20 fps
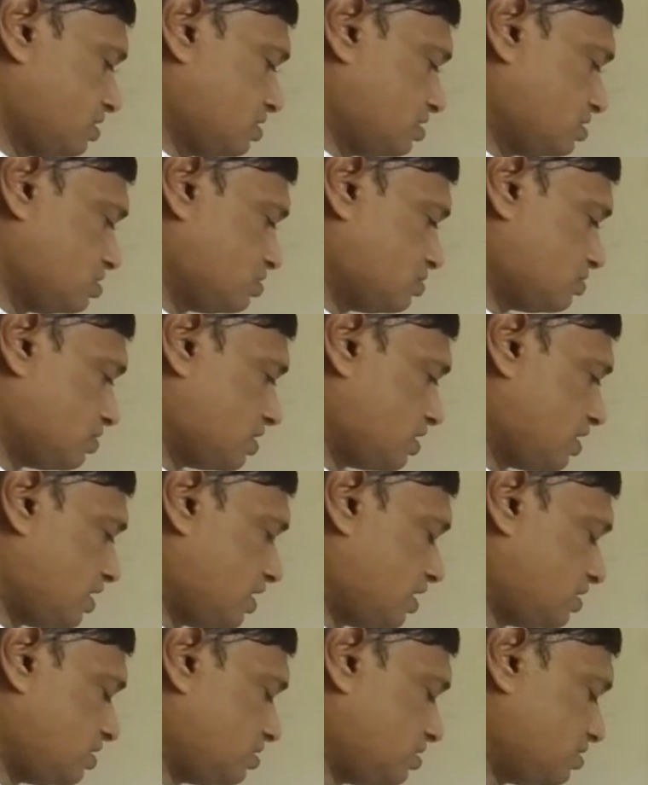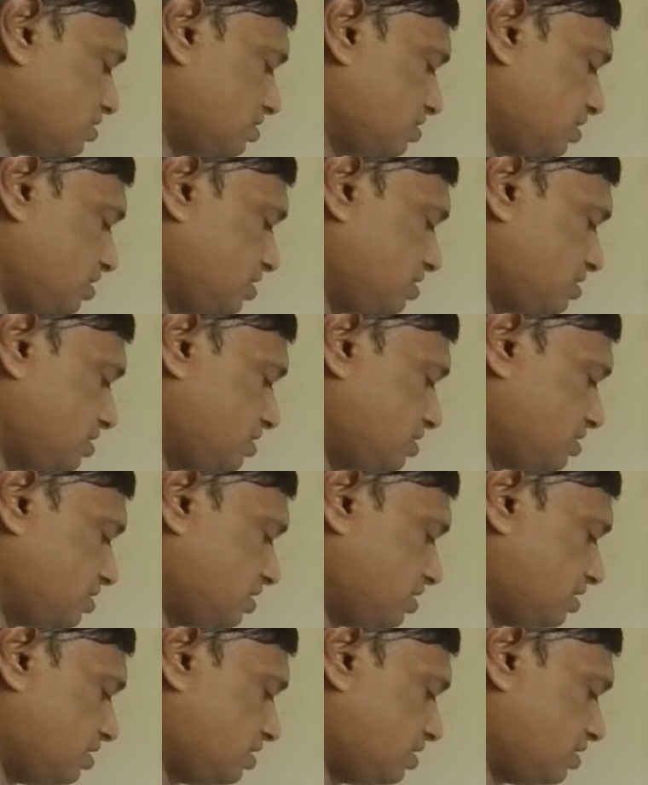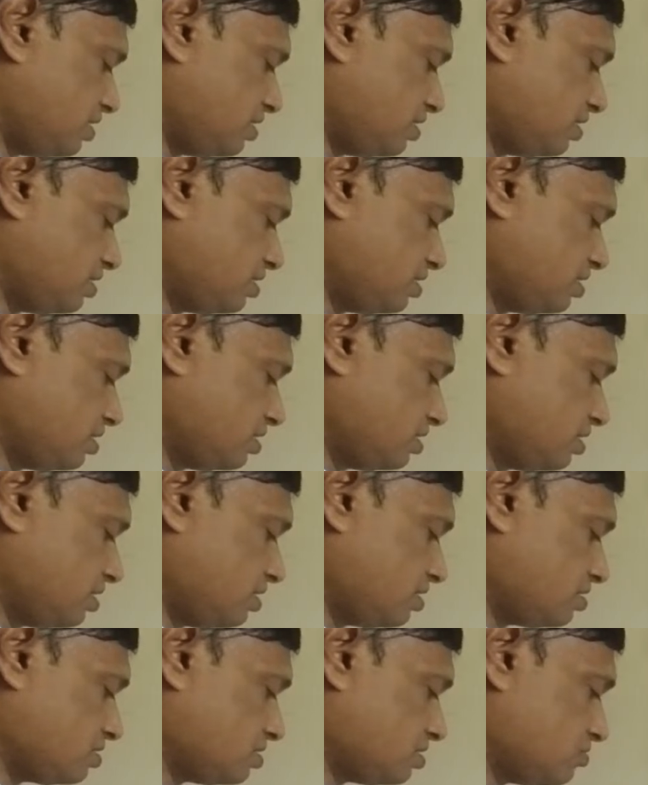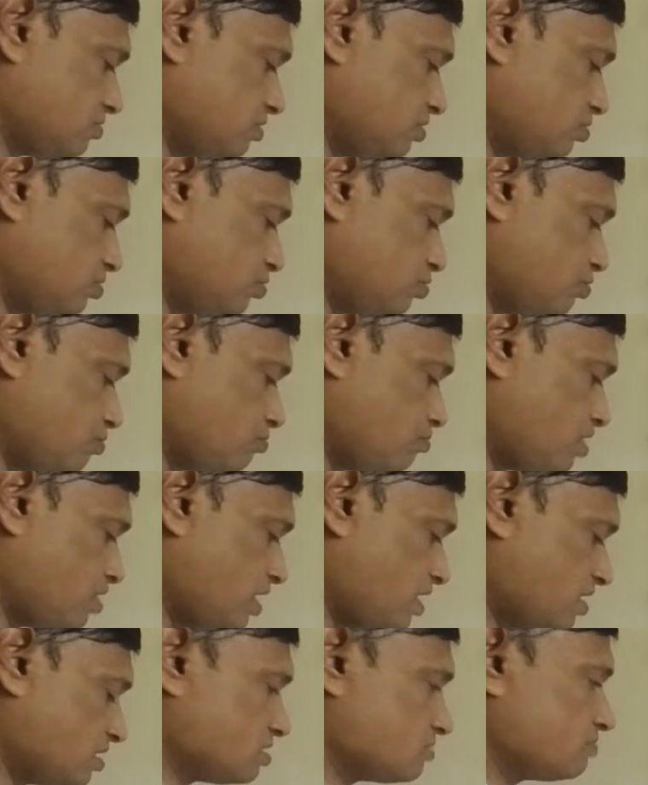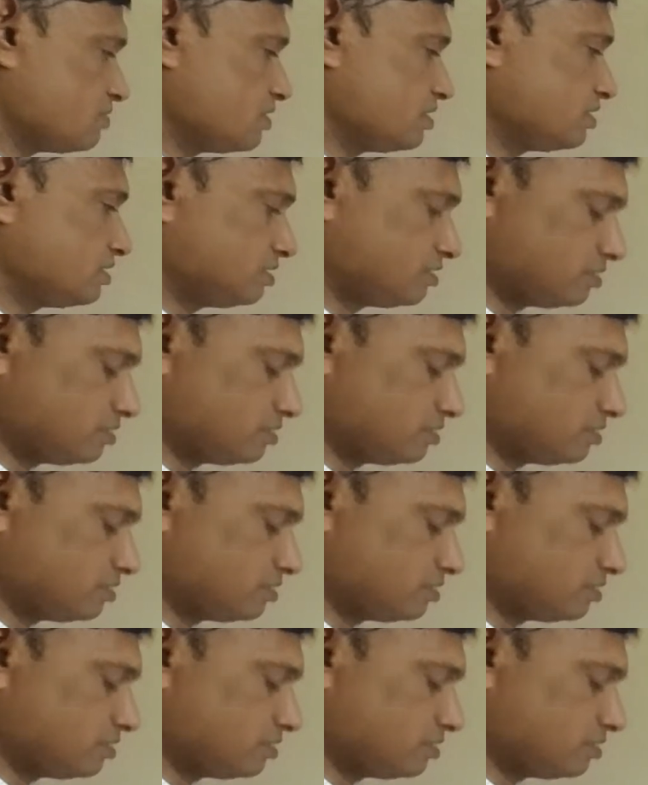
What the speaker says: So character 3C3 is equal to minus 1.